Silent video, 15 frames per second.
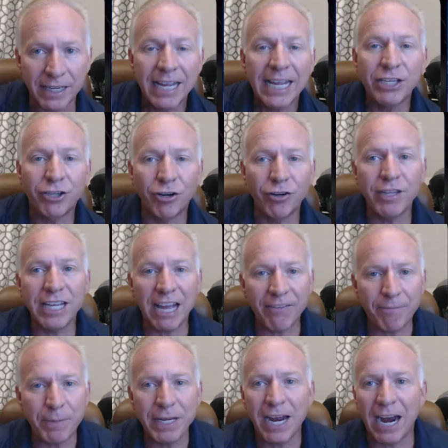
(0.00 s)
He turned the
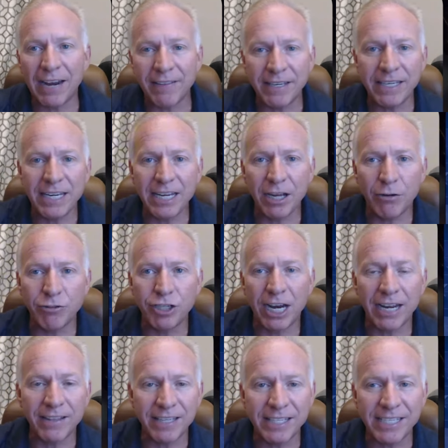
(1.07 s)
FBI and the DOJ
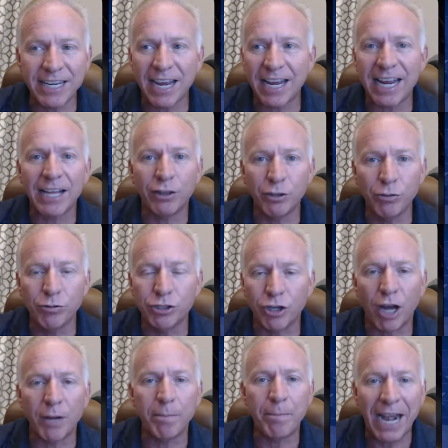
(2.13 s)
and the CIA loose
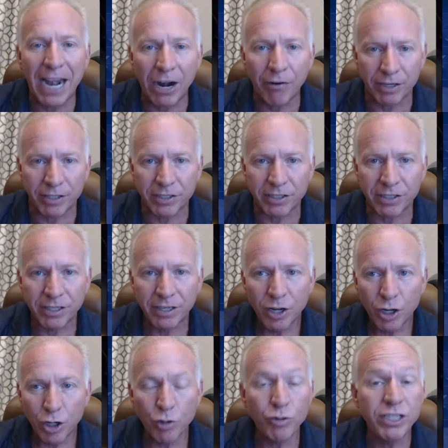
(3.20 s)
on parents
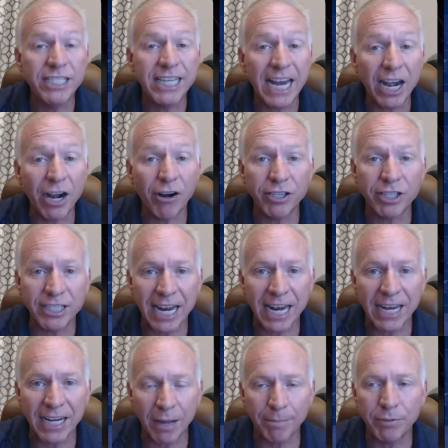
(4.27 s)
who dared
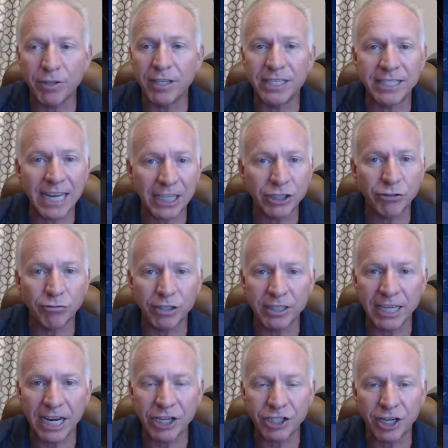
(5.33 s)
stand up to the
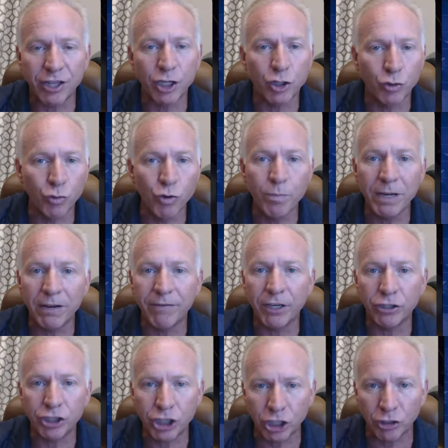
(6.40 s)
sexualization, the grooming of their
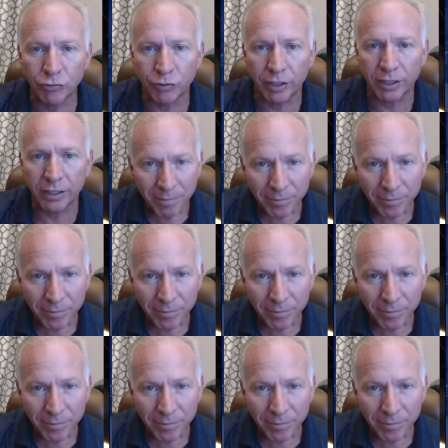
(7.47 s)
children.